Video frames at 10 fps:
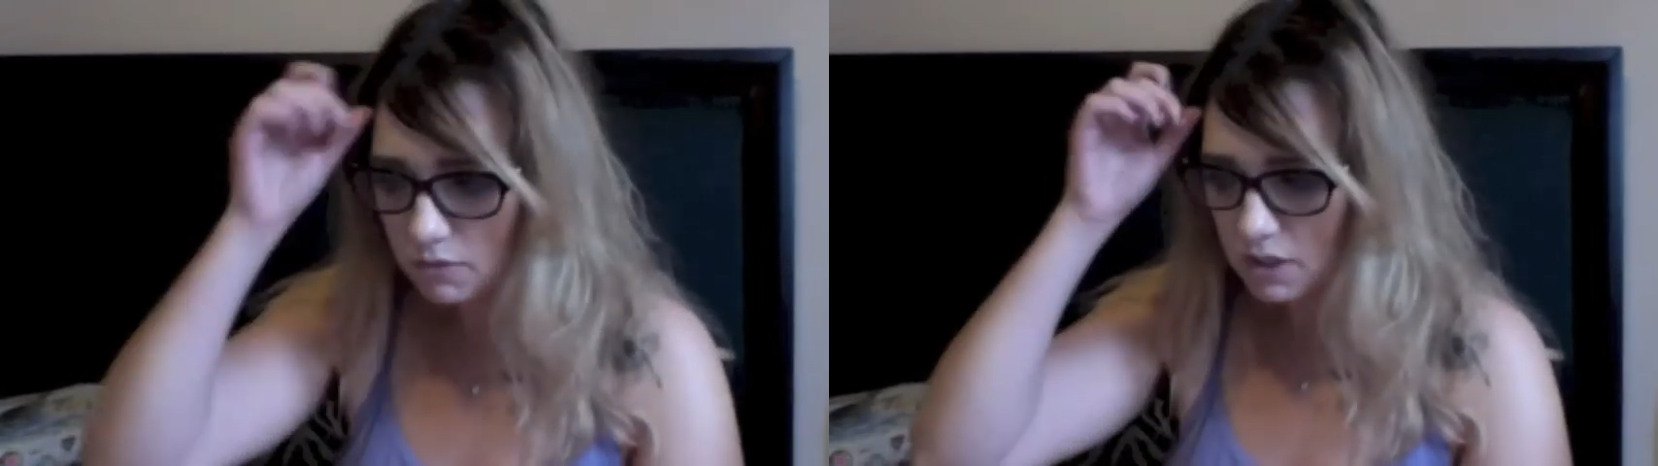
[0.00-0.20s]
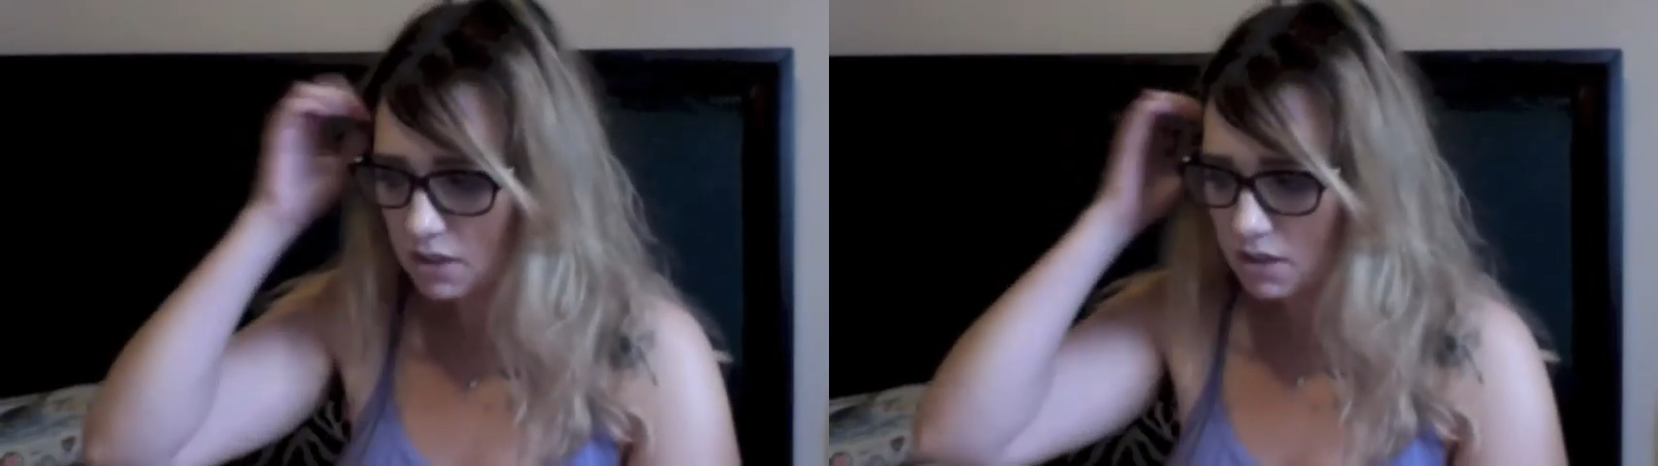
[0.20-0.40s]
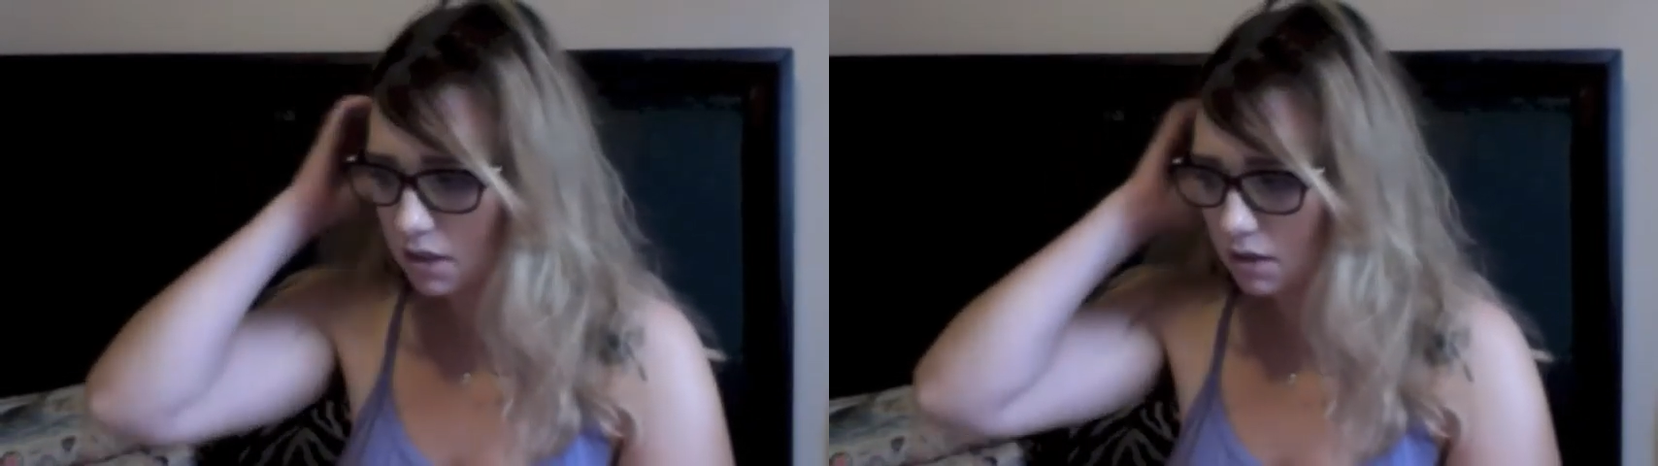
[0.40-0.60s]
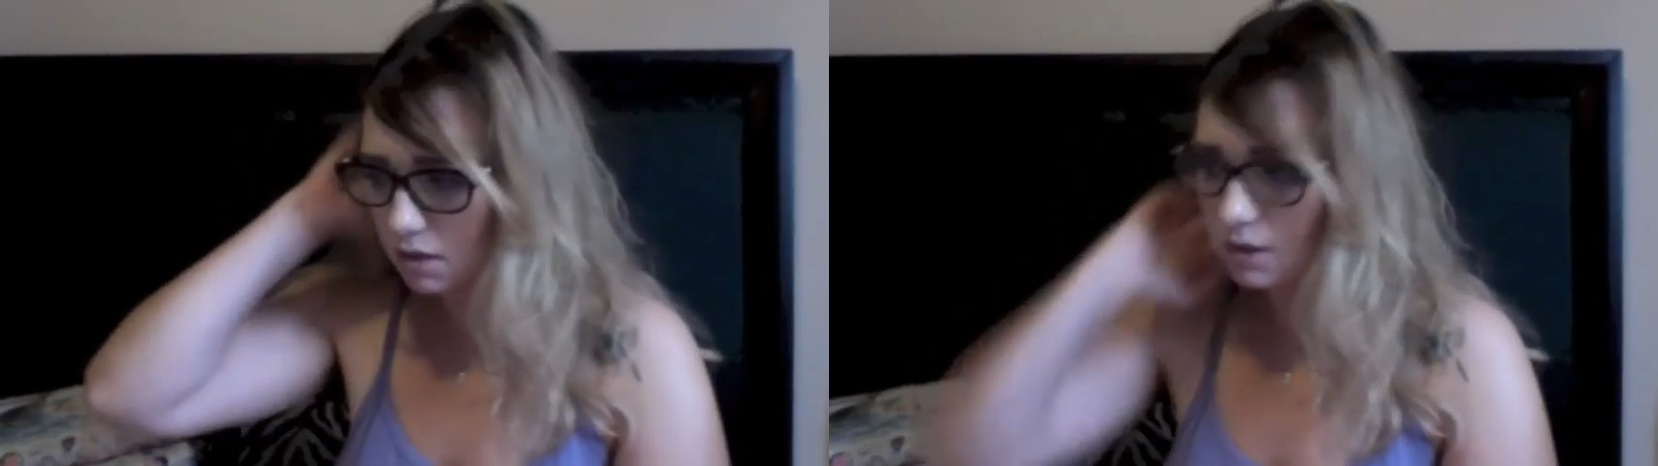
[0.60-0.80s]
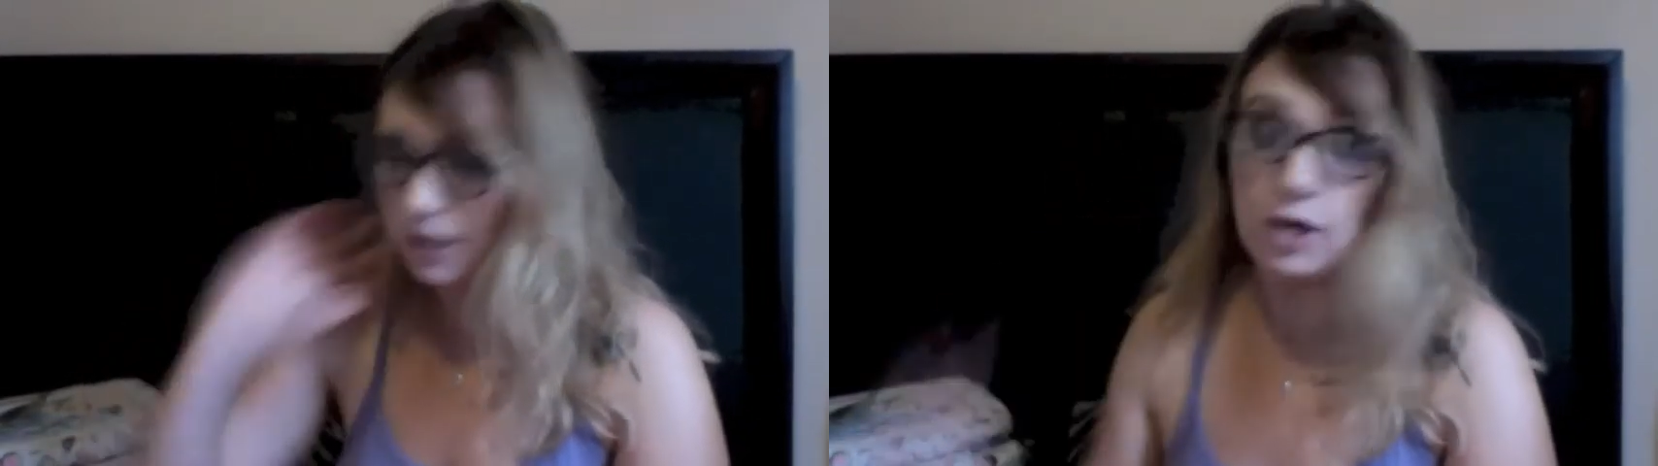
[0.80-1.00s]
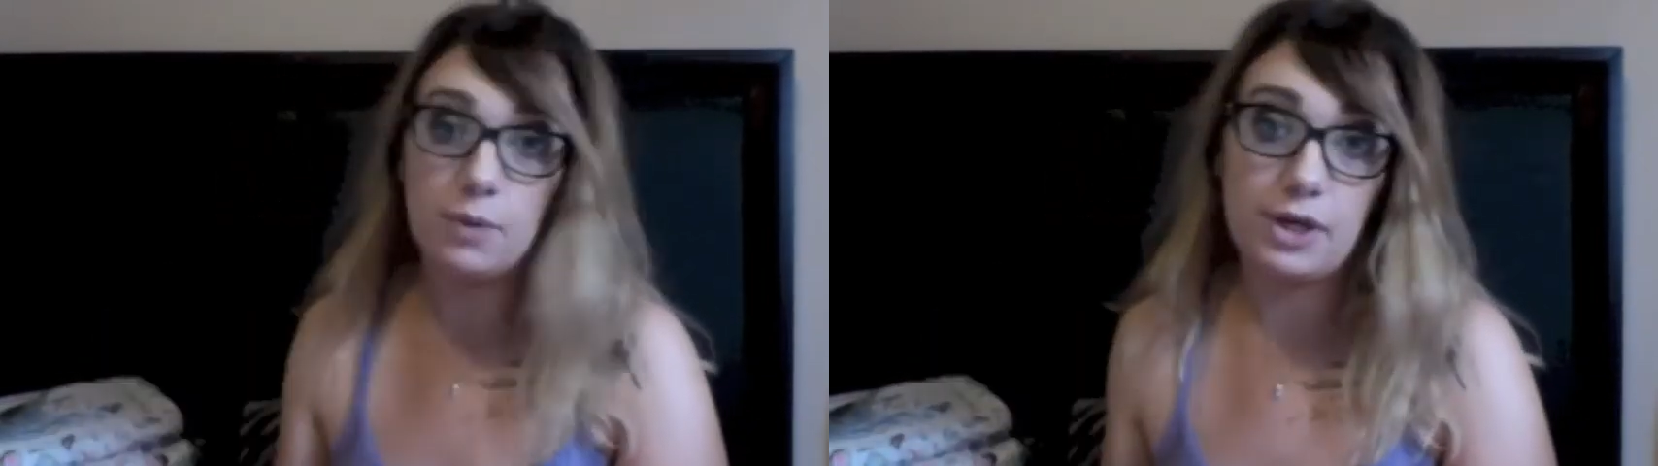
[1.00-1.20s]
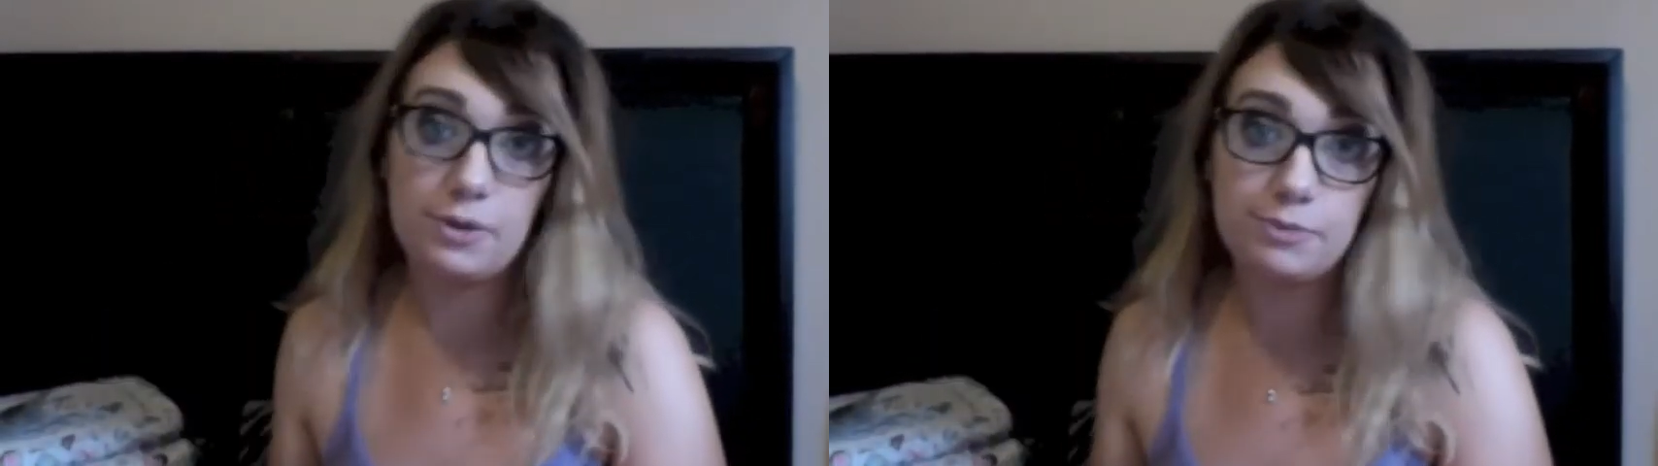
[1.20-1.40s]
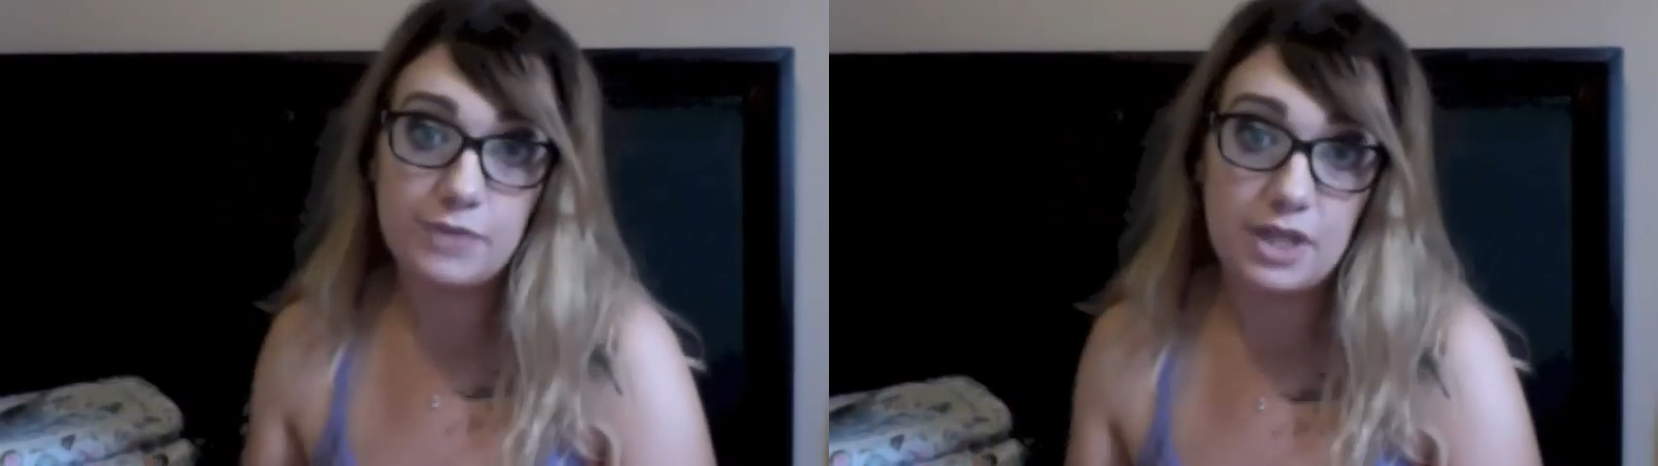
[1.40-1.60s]
So here we go.
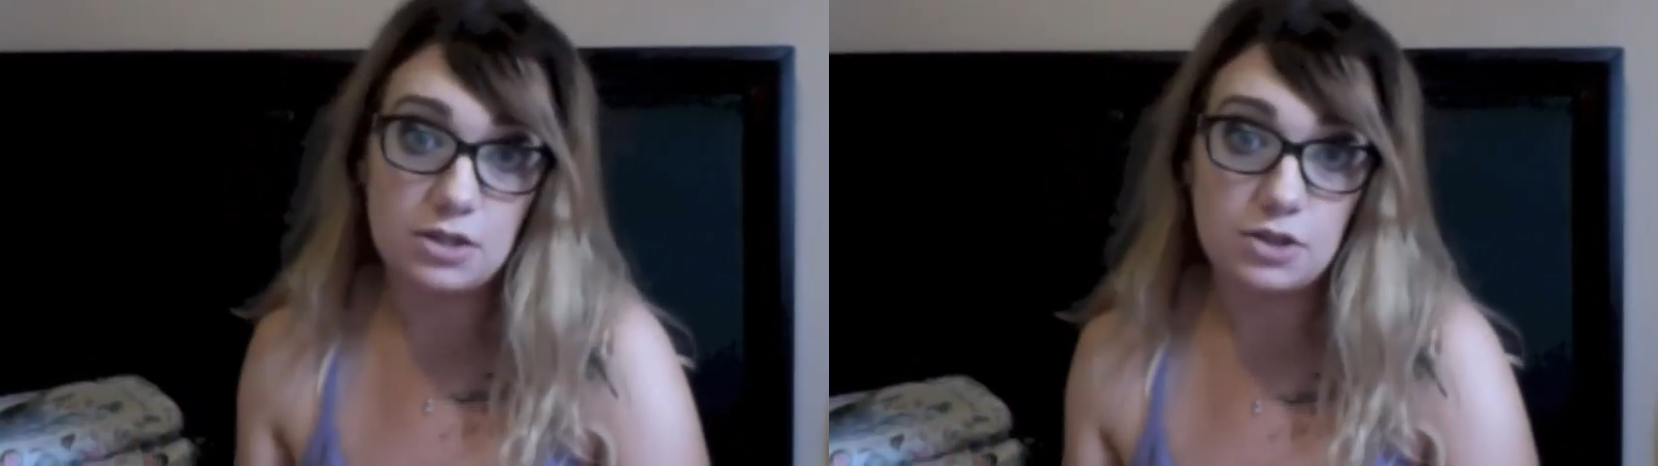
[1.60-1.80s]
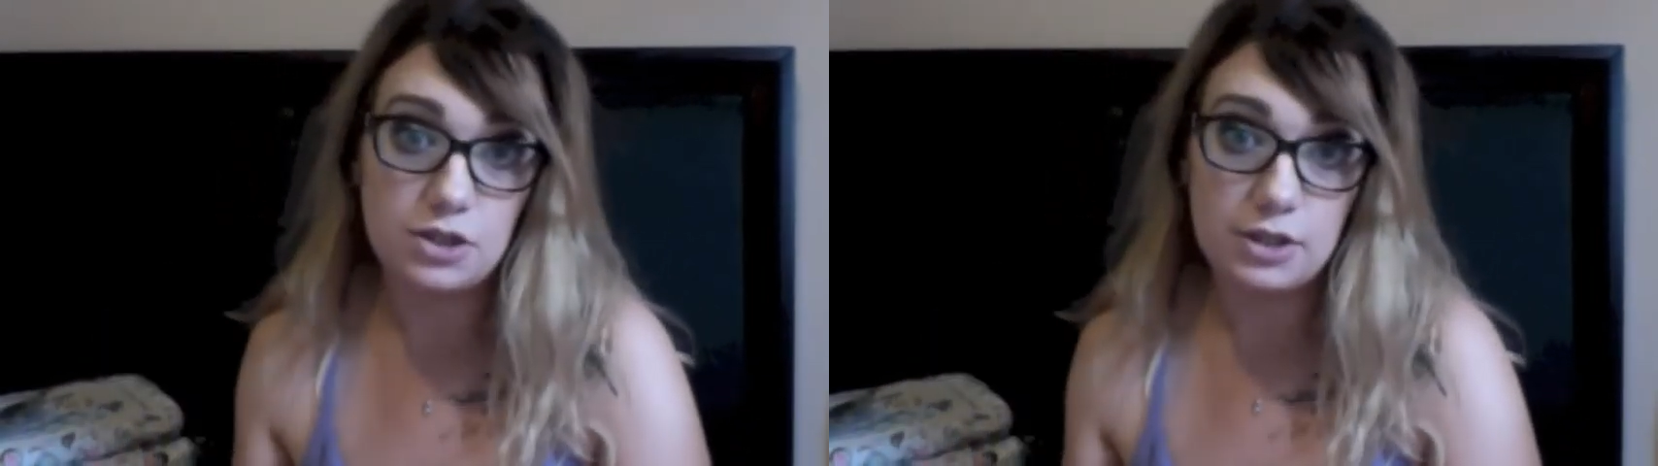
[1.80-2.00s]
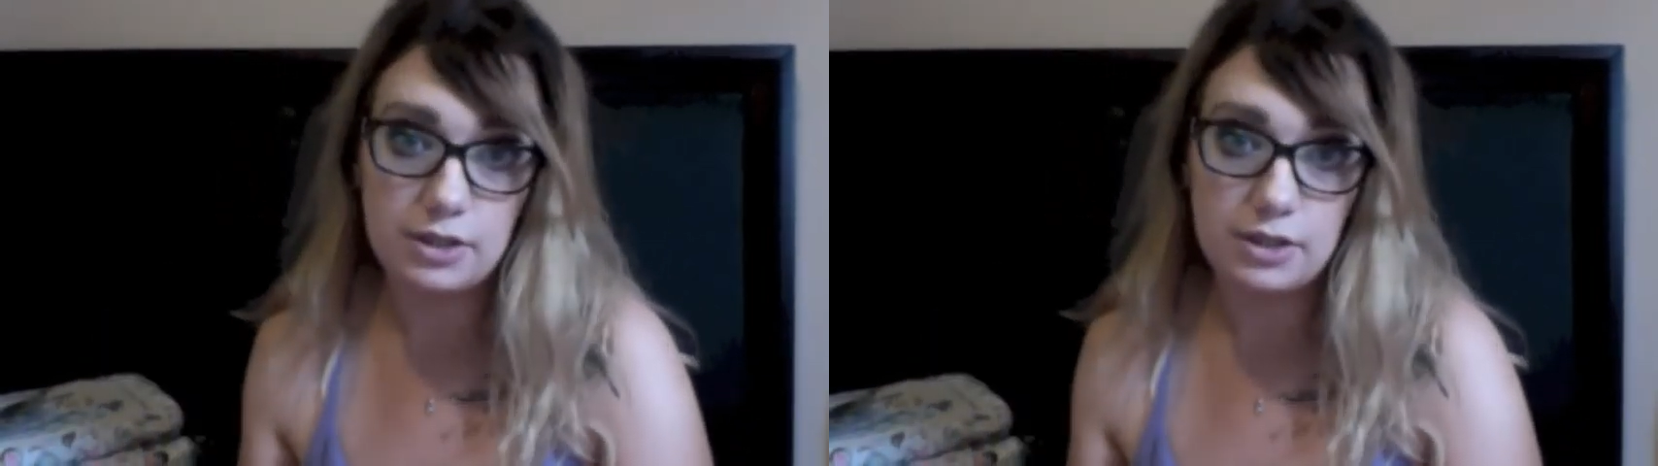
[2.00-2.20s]
I'll show you.